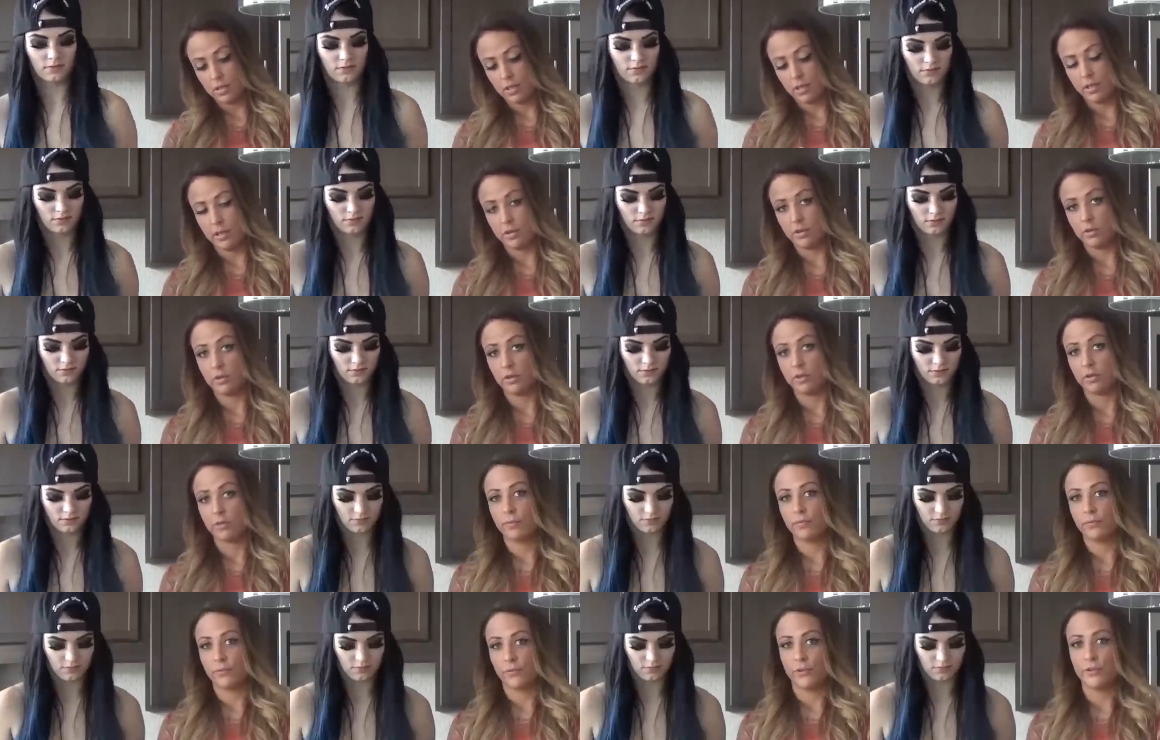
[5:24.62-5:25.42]
Speaker 1: eat a
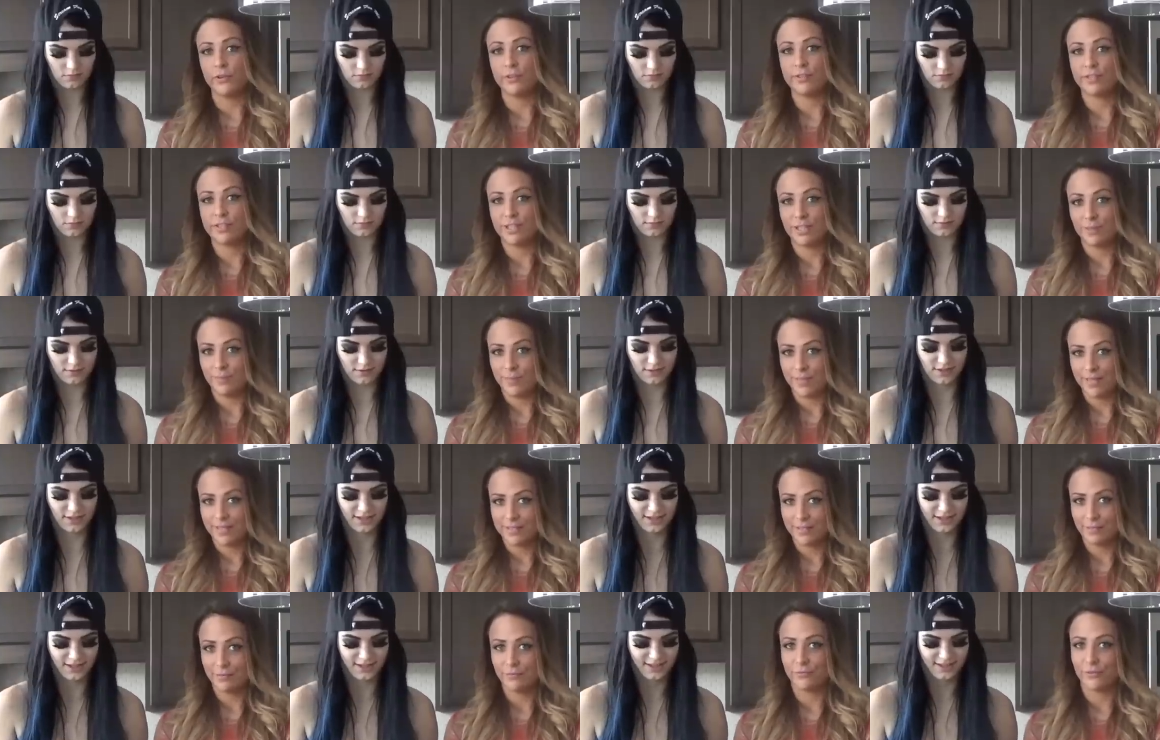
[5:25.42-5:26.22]
lot of fruit and she
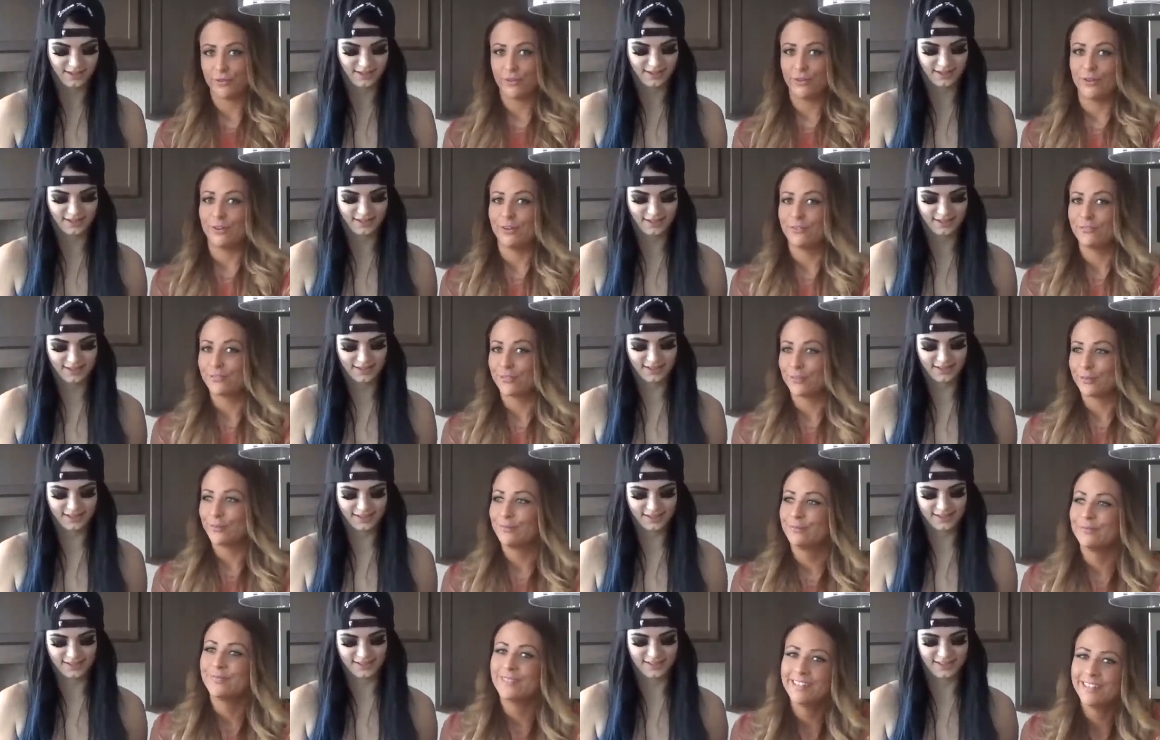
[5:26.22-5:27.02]
picks the fruit
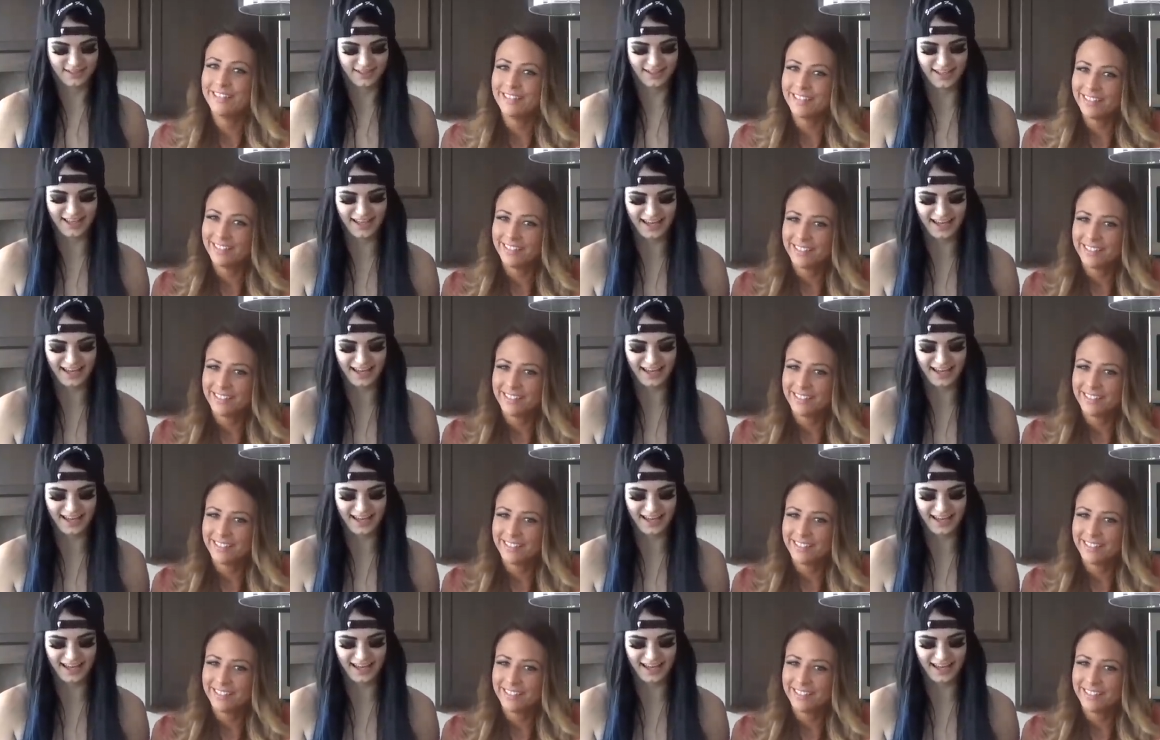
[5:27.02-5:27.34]
off them. Give